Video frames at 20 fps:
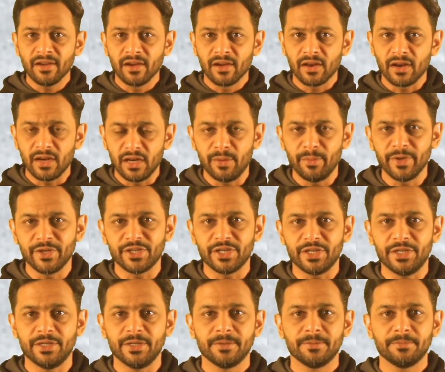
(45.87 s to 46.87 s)
limited.
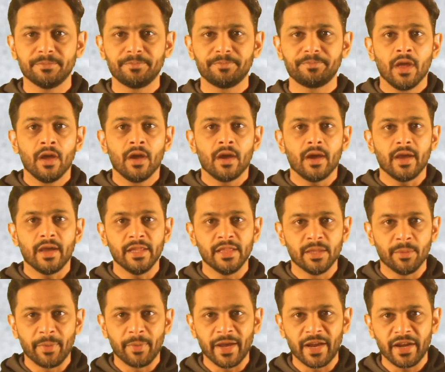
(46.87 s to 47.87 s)
In
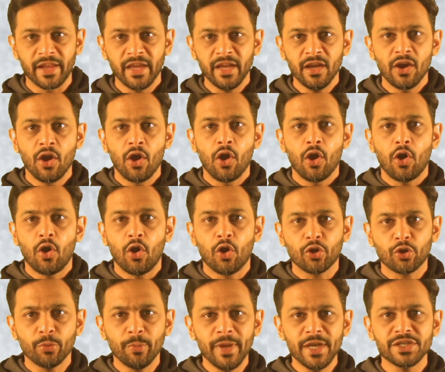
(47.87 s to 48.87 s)
the beginning,
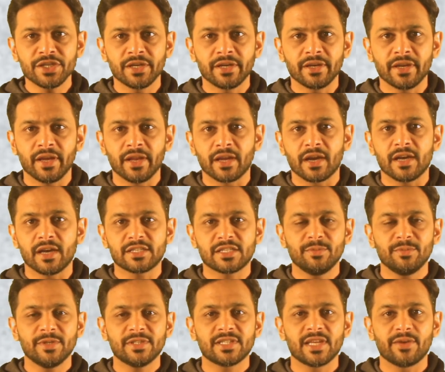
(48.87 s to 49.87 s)
automation in
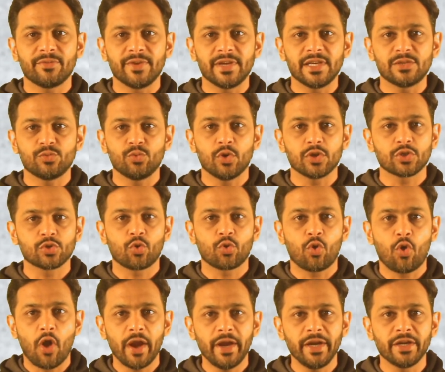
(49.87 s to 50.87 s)
customer service was
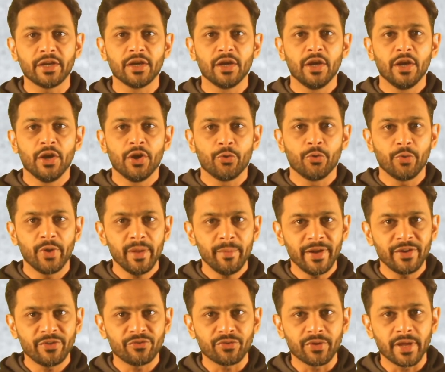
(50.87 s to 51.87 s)
quite
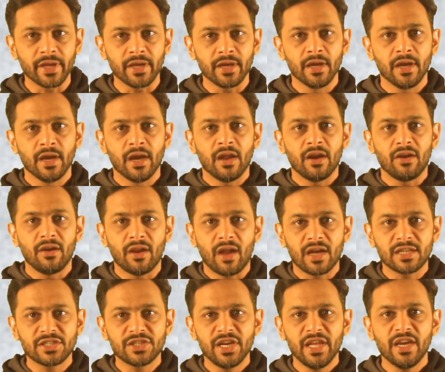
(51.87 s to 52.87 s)
rudimentary,
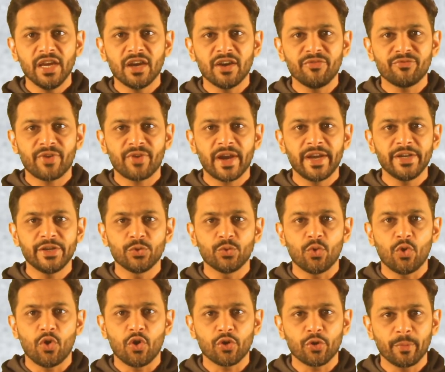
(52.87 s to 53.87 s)
largely confined to
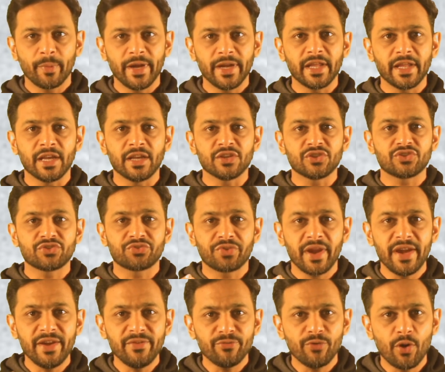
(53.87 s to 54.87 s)
automating
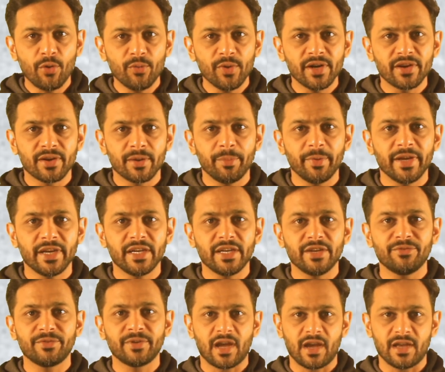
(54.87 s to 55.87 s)
straightforward
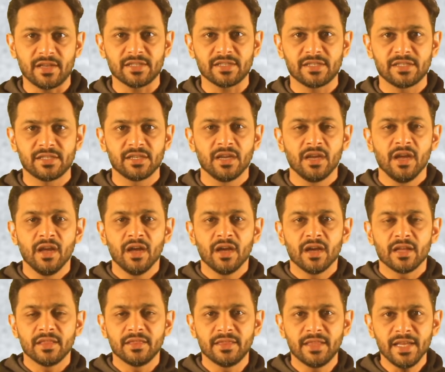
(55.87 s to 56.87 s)
repetitive tasks.
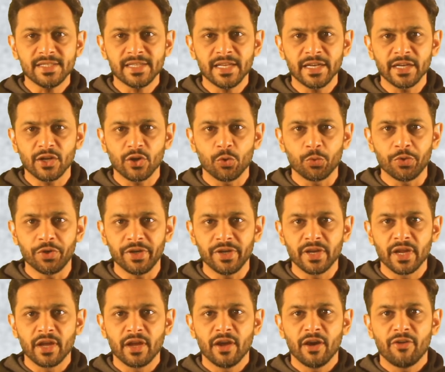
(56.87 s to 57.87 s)
This included
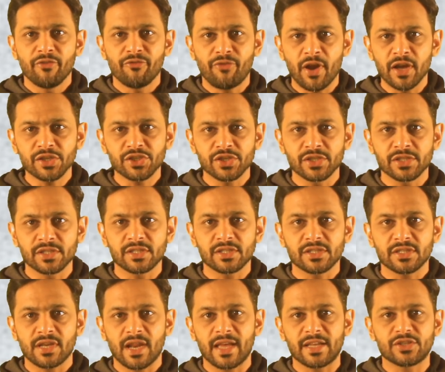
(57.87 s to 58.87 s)
functions
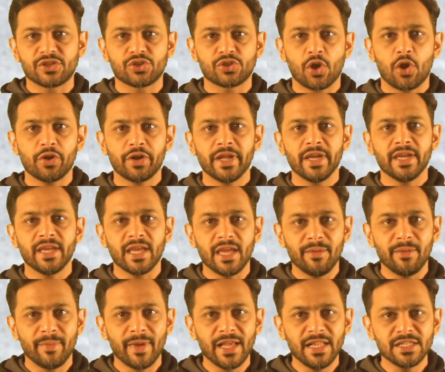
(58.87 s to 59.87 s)
like sorting
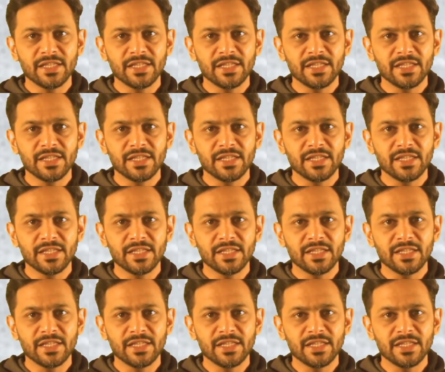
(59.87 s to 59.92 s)
emails